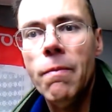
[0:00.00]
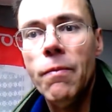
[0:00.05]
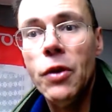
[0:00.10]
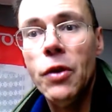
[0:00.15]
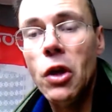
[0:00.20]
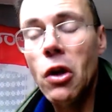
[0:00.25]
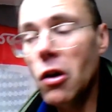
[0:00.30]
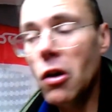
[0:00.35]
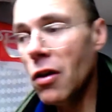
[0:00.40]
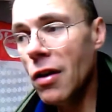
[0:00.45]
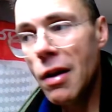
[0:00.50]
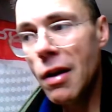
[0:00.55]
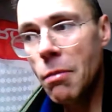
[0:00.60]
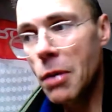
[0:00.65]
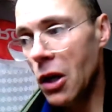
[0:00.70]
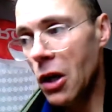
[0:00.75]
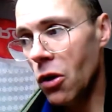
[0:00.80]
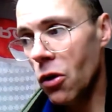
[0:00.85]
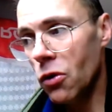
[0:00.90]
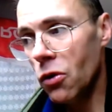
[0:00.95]
not only
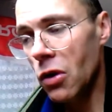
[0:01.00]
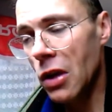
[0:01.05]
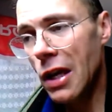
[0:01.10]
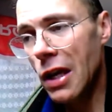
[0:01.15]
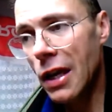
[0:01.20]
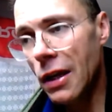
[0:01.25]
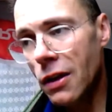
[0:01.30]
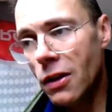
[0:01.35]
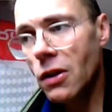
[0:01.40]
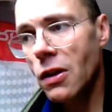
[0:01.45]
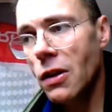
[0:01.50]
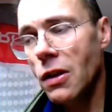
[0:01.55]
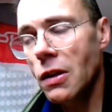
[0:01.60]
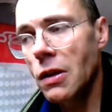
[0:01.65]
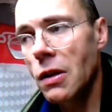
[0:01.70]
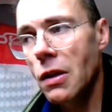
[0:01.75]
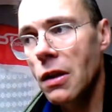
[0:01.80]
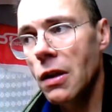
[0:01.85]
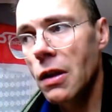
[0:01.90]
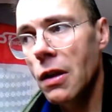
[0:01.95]
about his
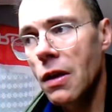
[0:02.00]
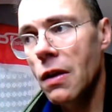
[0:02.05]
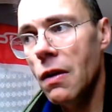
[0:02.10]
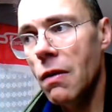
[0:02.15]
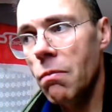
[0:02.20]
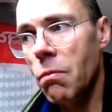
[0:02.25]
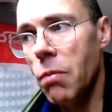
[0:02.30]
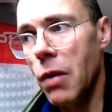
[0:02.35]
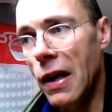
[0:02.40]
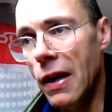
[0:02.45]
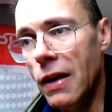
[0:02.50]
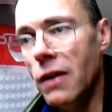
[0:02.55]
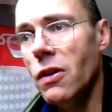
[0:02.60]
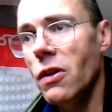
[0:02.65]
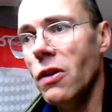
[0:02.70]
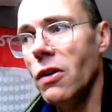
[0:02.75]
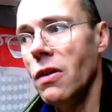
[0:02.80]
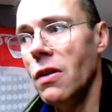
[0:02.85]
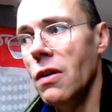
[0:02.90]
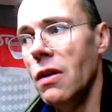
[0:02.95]

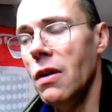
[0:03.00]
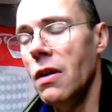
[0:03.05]
place,